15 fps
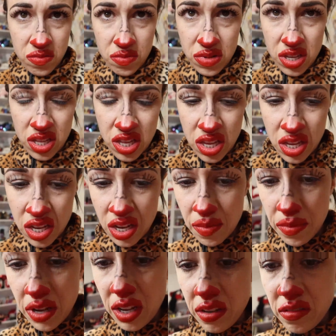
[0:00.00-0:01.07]
I think I
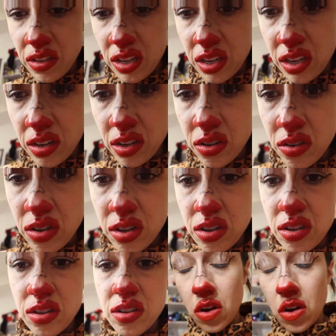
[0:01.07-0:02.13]
might have done it good.
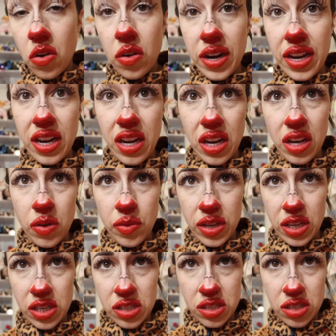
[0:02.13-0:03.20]
All right,
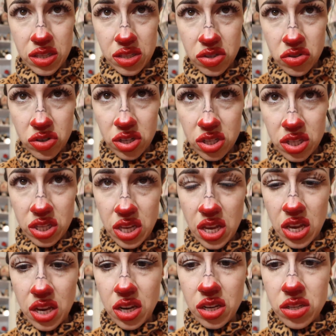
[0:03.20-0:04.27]
anyways, let's try this
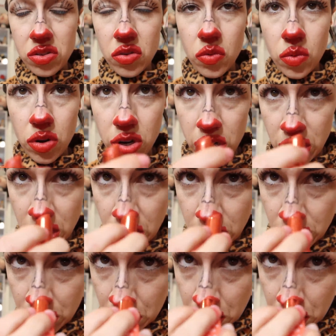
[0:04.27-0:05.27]
again. It's not working.